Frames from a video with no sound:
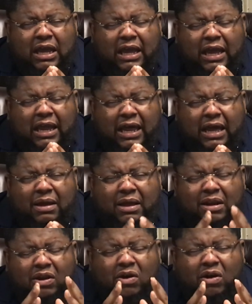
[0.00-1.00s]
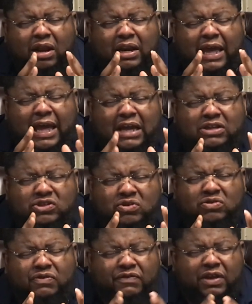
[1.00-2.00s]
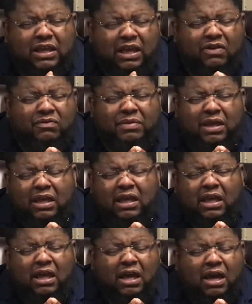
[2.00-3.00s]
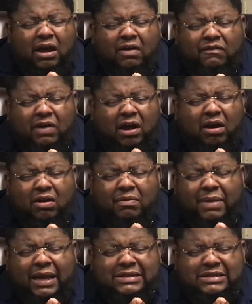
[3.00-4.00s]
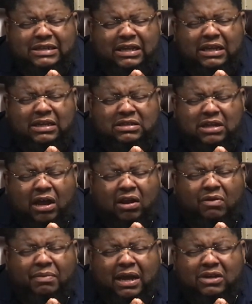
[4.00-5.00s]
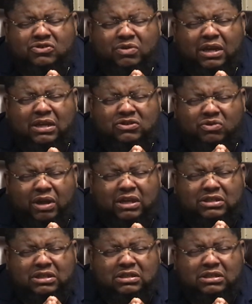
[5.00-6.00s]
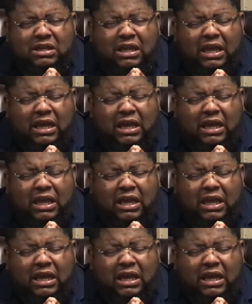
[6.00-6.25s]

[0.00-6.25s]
And I, Lord, ask you to forgive me of all of my sins, all of my transgressions.